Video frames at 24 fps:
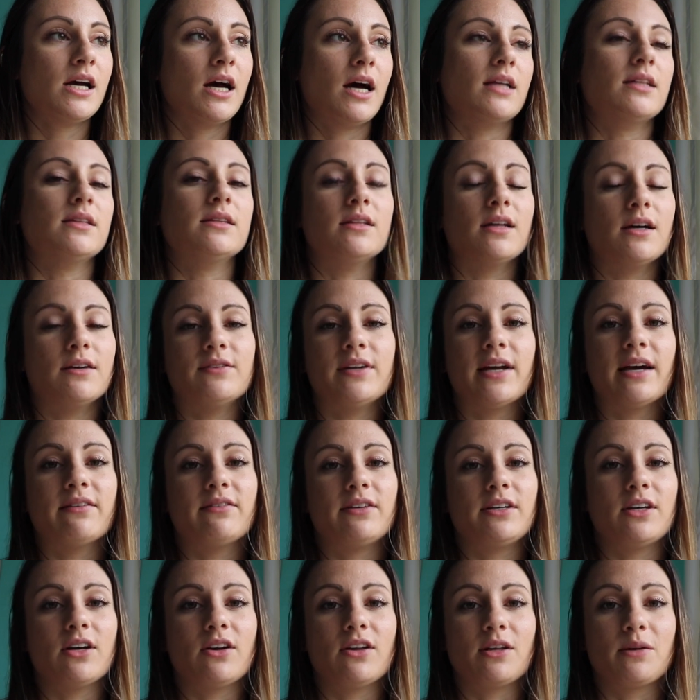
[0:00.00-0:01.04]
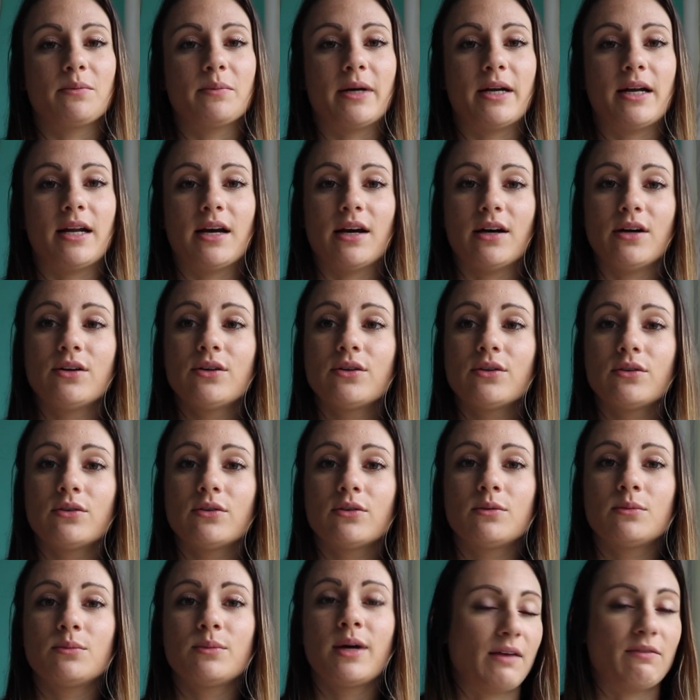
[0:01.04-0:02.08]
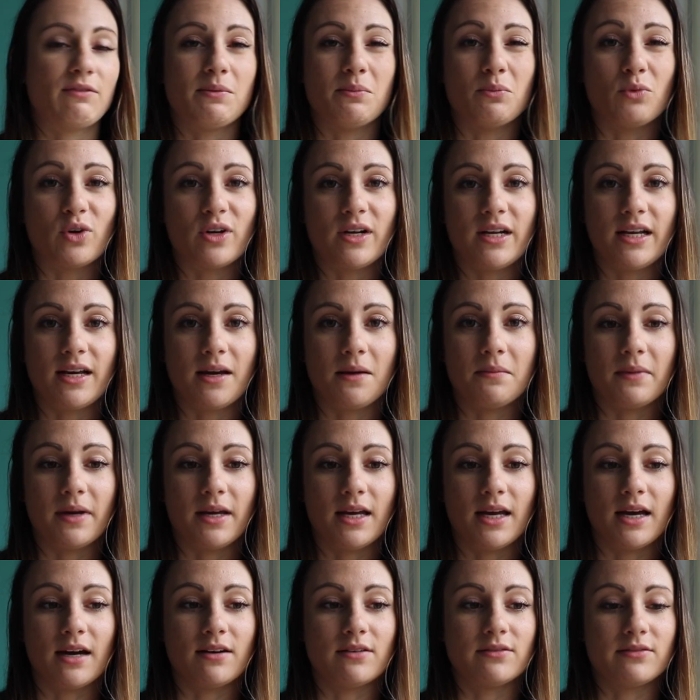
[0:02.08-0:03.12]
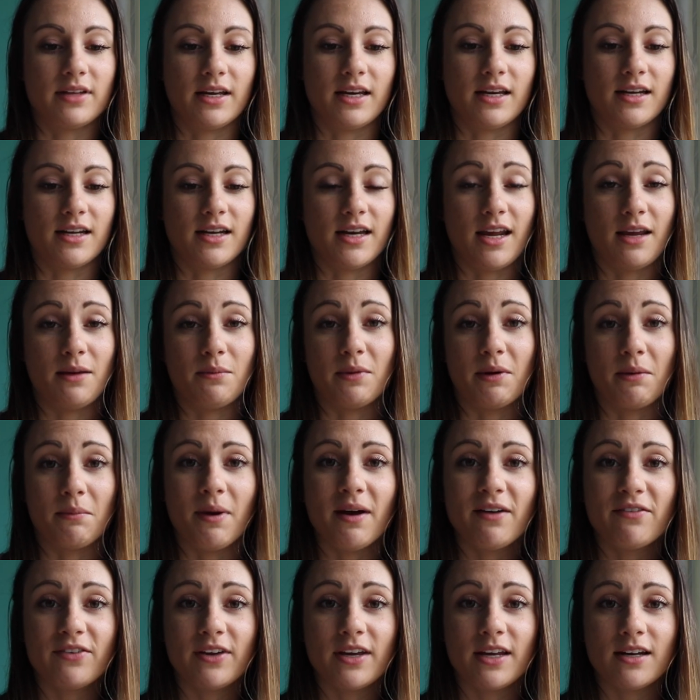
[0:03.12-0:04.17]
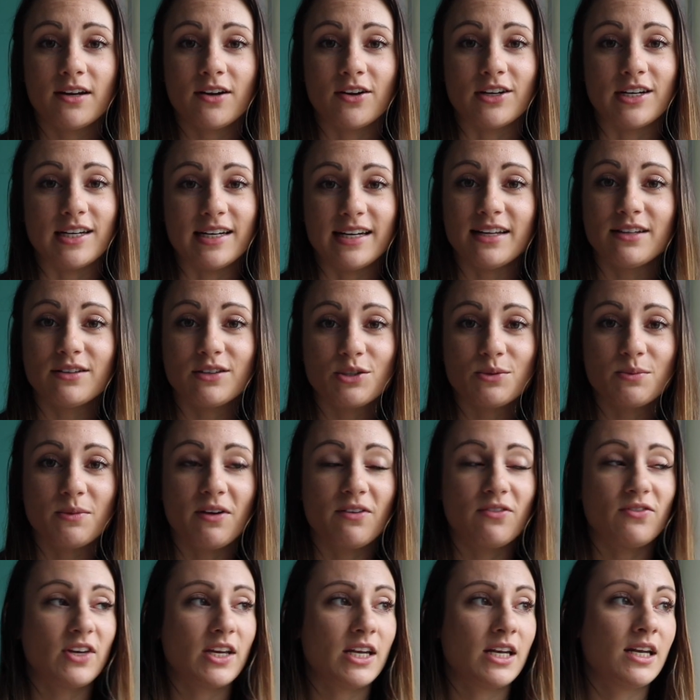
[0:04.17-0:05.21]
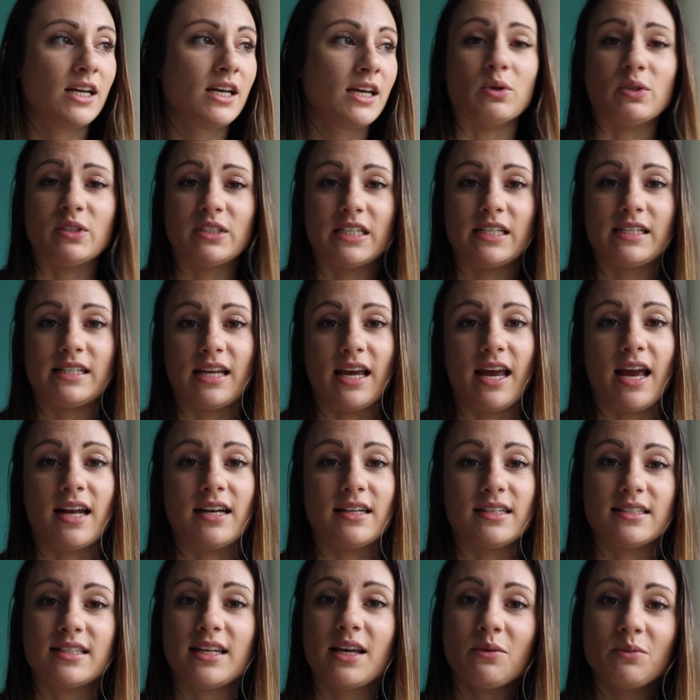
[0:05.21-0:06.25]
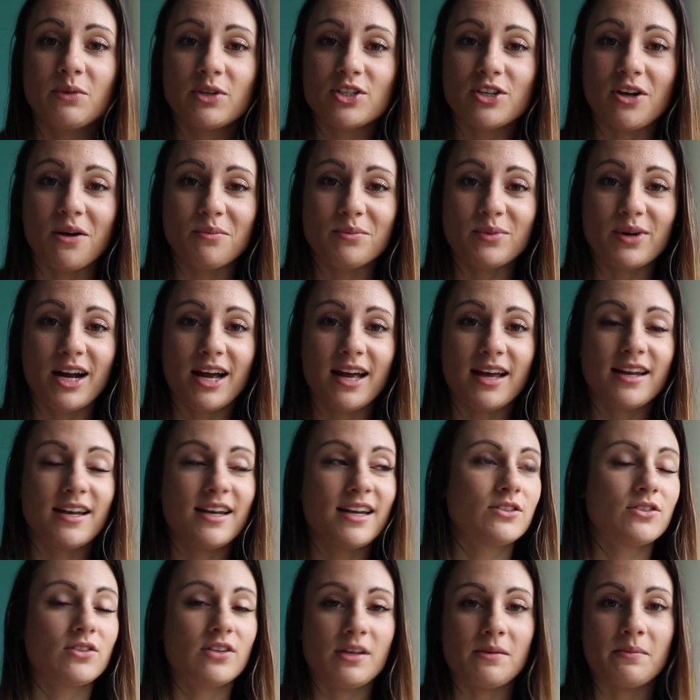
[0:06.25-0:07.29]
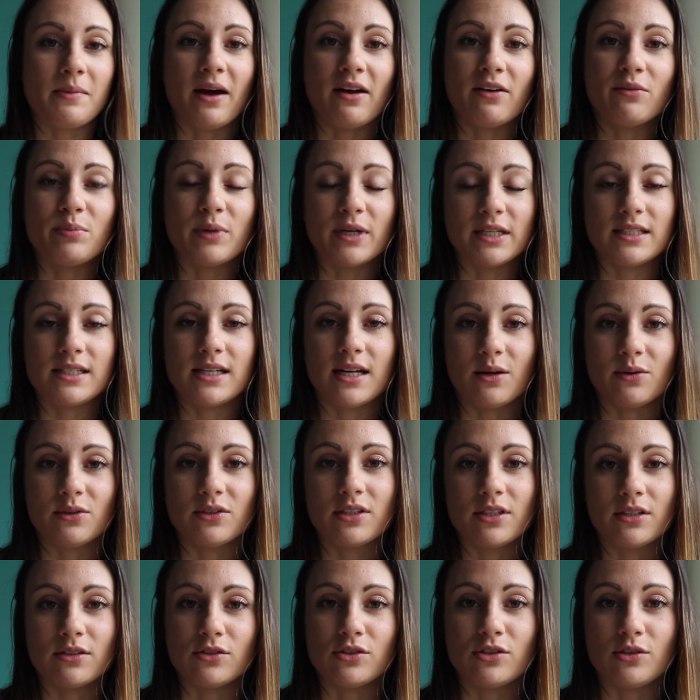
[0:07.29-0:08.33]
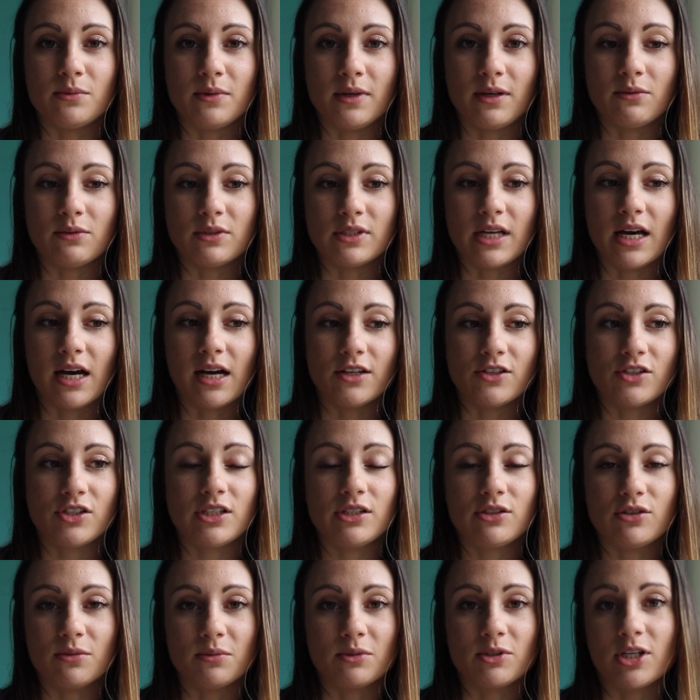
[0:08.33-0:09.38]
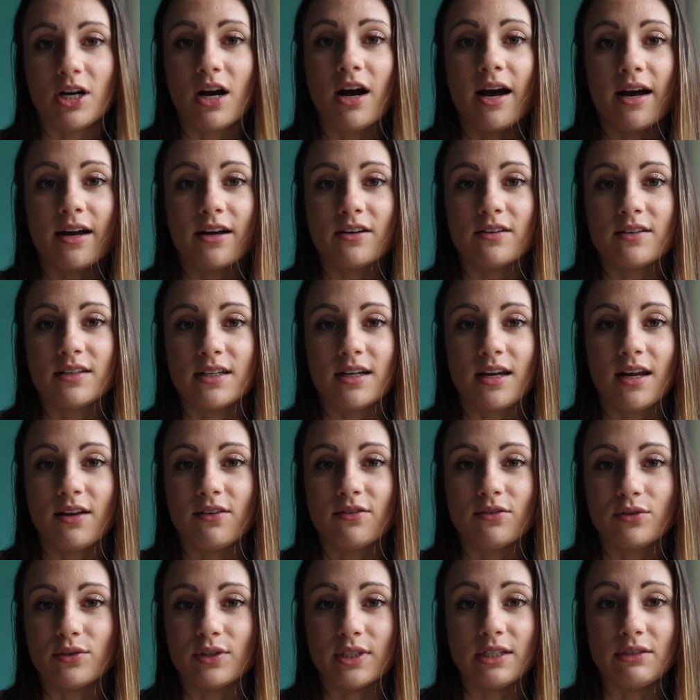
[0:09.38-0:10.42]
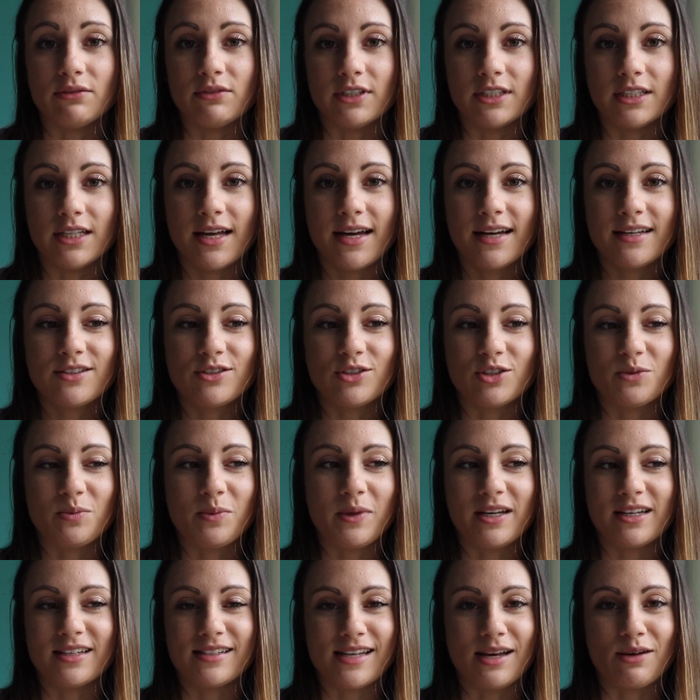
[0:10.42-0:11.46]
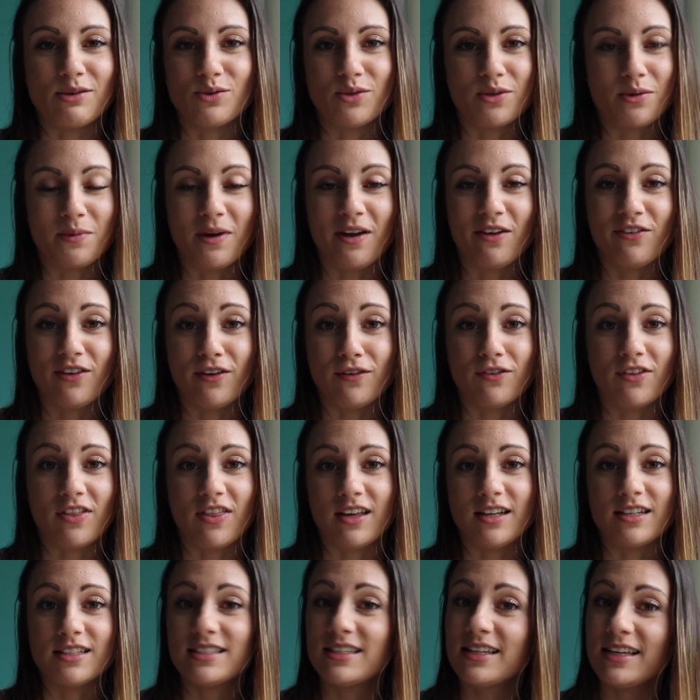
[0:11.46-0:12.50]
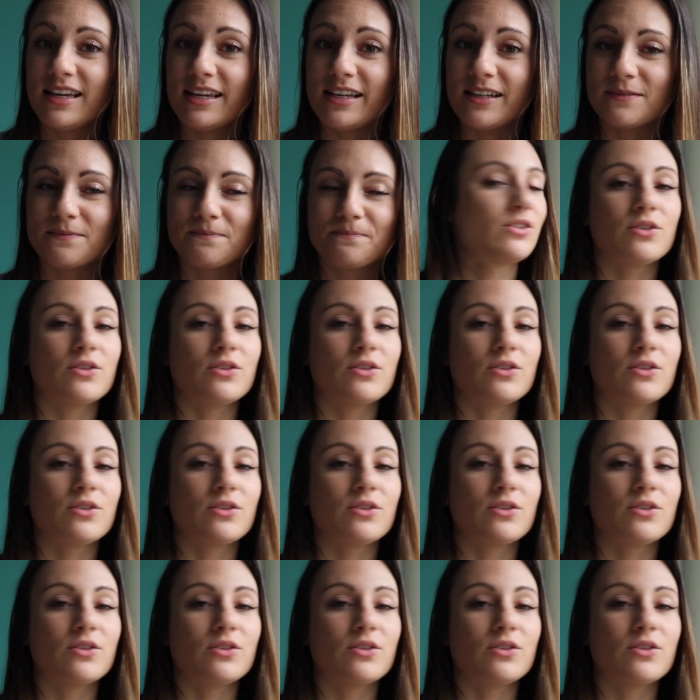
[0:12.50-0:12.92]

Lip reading: I loved having garlic bread at home. Every morning I might have like an egg McMuffin on an English muffin. Most days I had a sandwich on bread. So the amount of bread that I was consuming was actually so much higher than I really realized, just because that was one of my favorite things to eat.